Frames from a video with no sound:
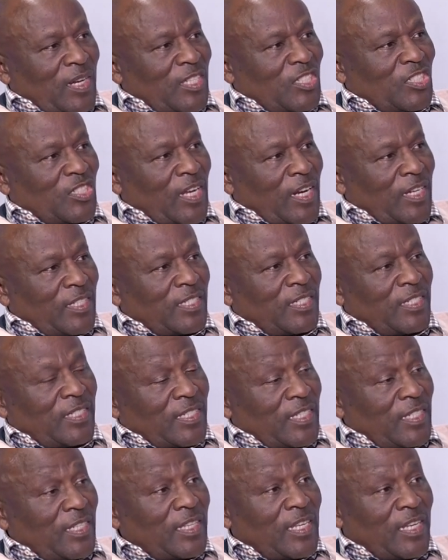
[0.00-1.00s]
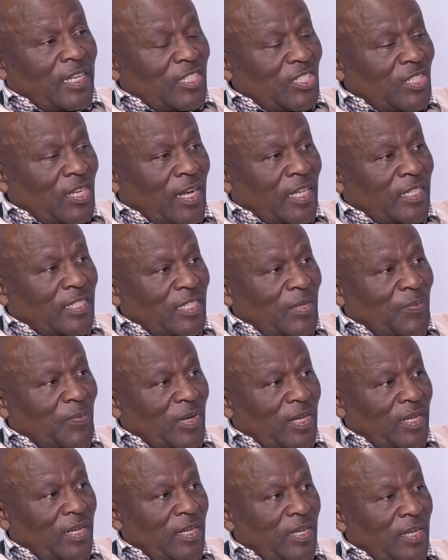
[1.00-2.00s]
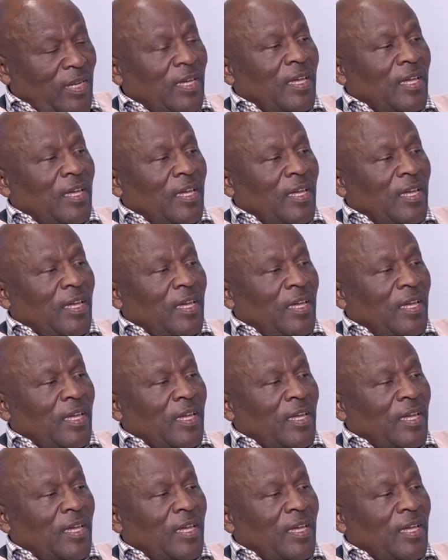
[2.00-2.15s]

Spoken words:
regional seats in the National Assembly,